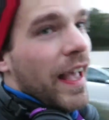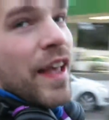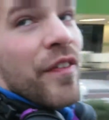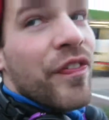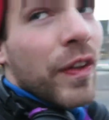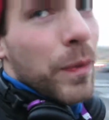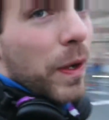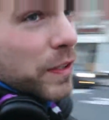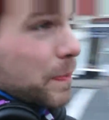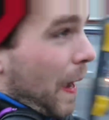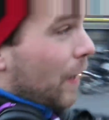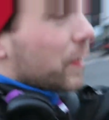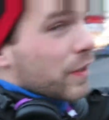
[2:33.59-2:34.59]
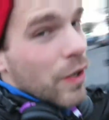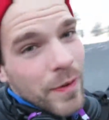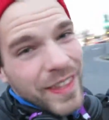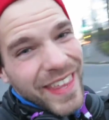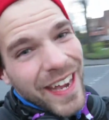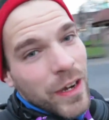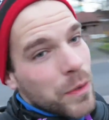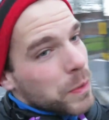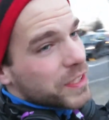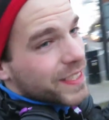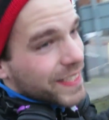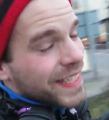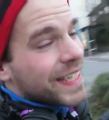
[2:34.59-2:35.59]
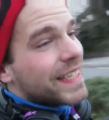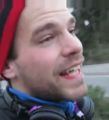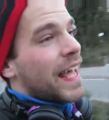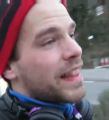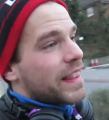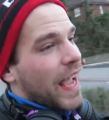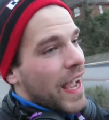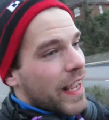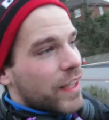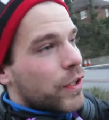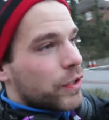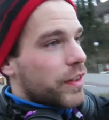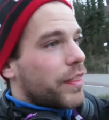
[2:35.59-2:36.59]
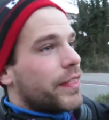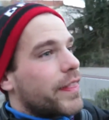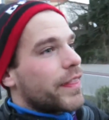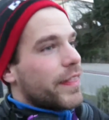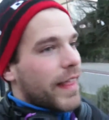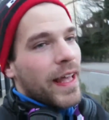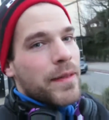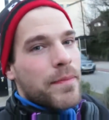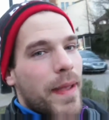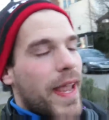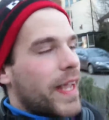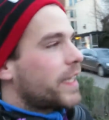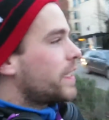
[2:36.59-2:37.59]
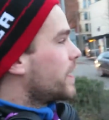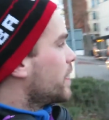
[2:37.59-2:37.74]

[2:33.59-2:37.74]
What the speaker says: If it was mounted over there, I would see it and I could then make